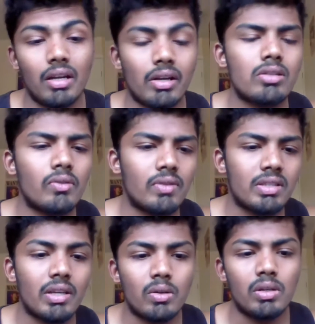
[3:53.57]
rest of the
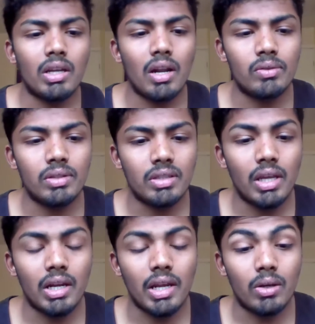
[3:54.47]
security around the
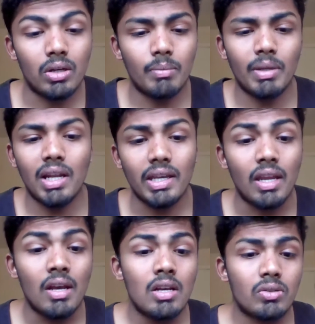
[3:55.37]
area gonna be light.